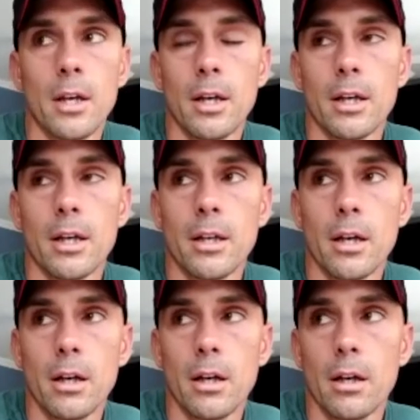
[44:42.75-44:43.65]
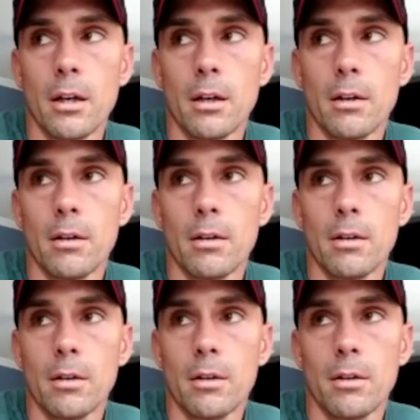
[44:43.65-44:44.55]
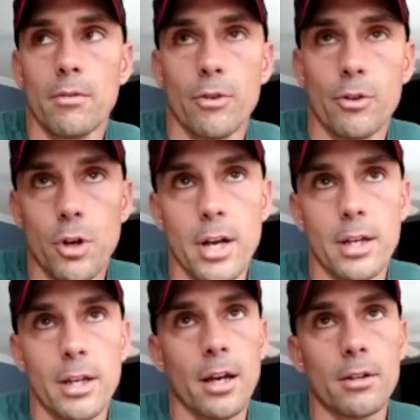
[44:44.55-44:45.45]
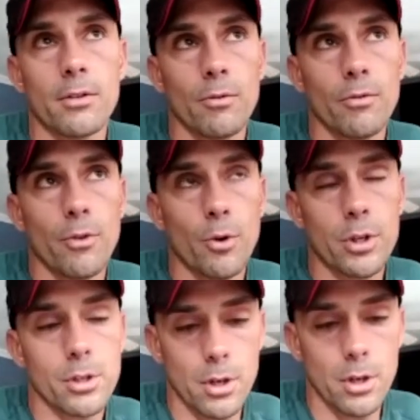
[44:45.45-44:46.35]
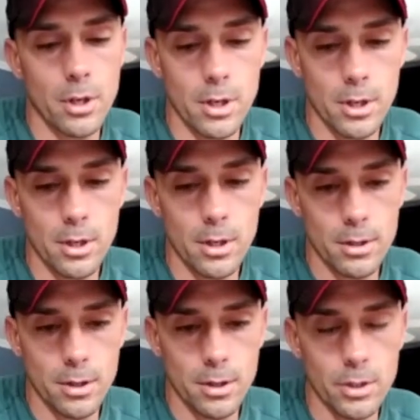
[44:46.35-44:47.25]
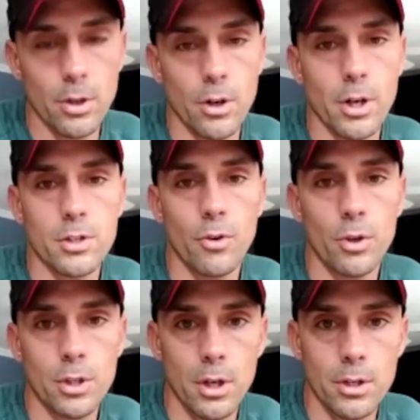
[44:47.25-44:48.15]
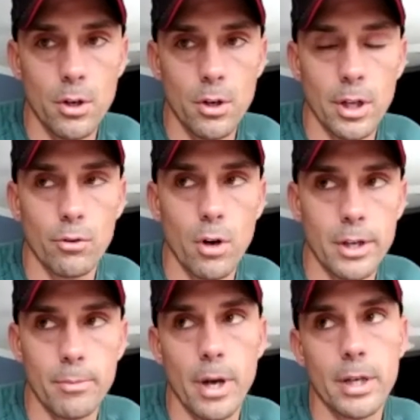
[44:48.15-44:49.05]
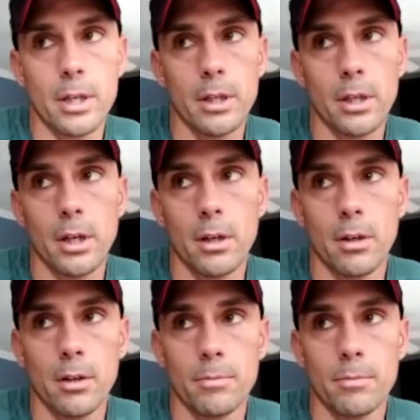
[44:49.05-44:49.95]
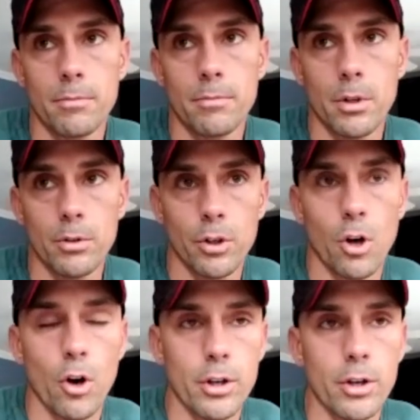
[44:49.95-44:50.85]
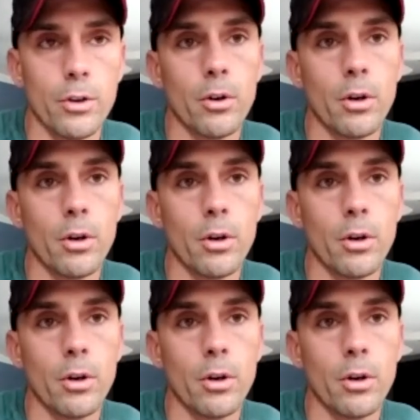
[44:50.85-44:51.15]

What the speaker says: And for training, yeah, focus on endurance, focus on, like running, biking, your cardio,